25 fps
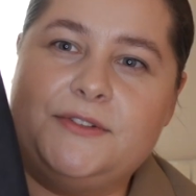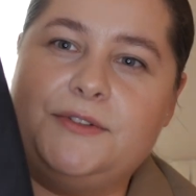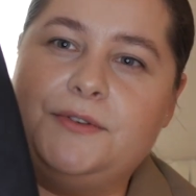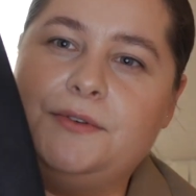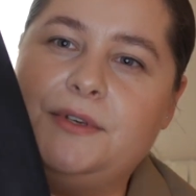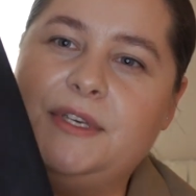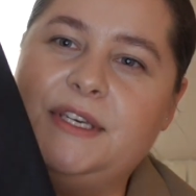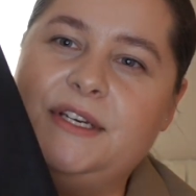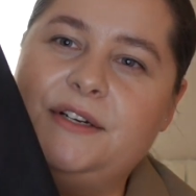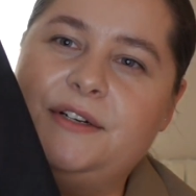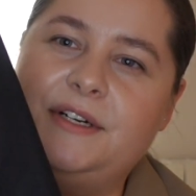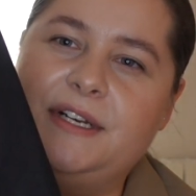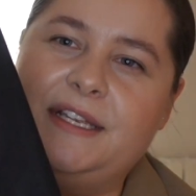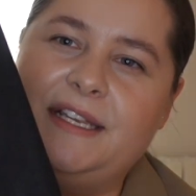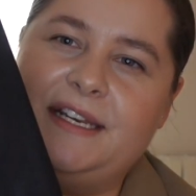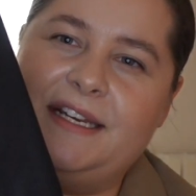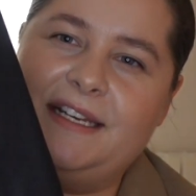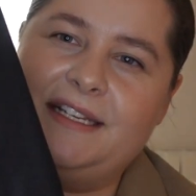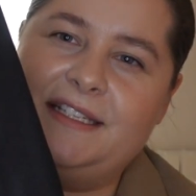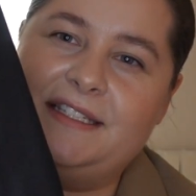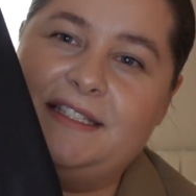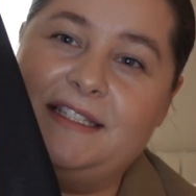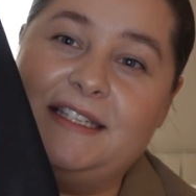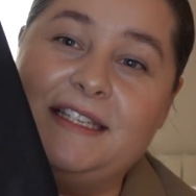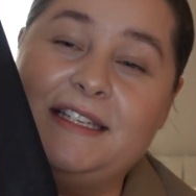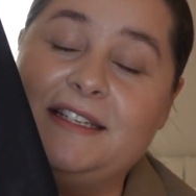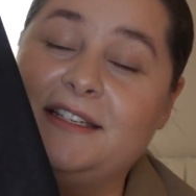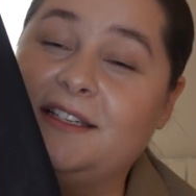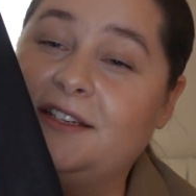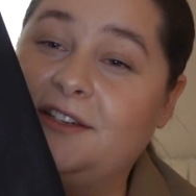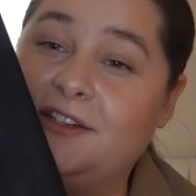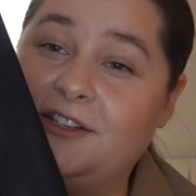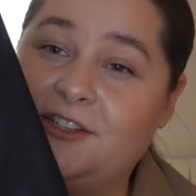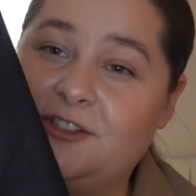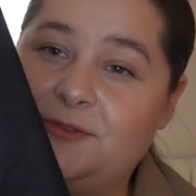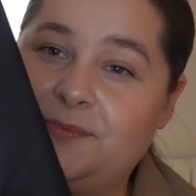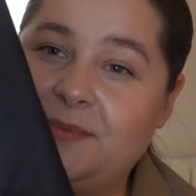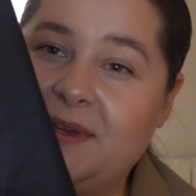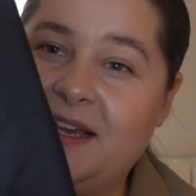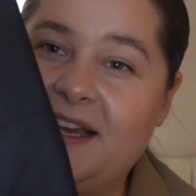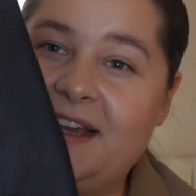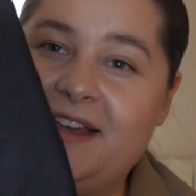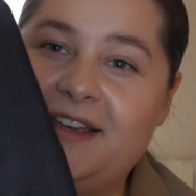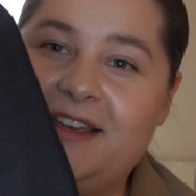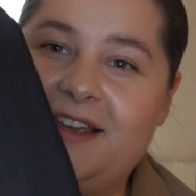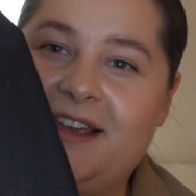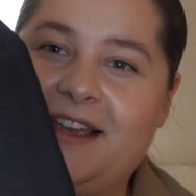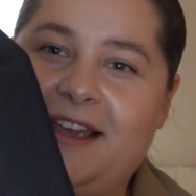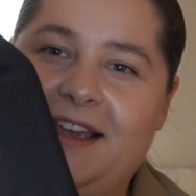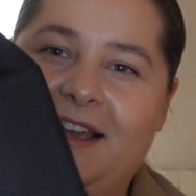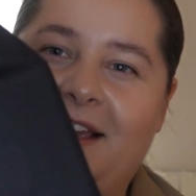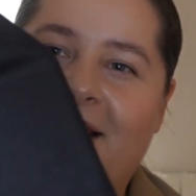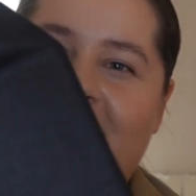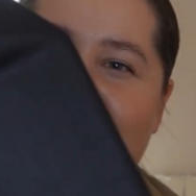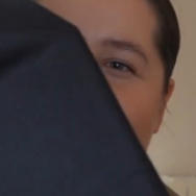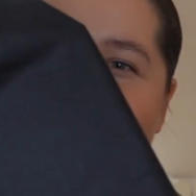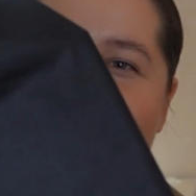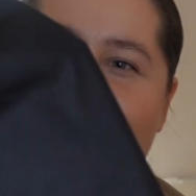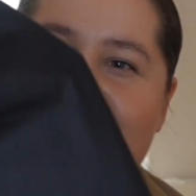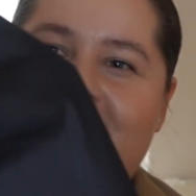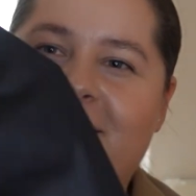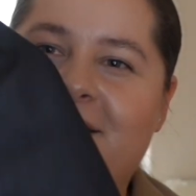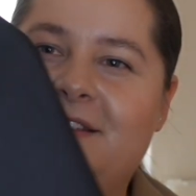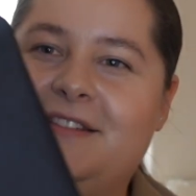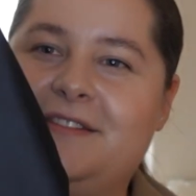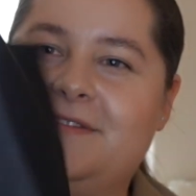So here it is in the dust bag, and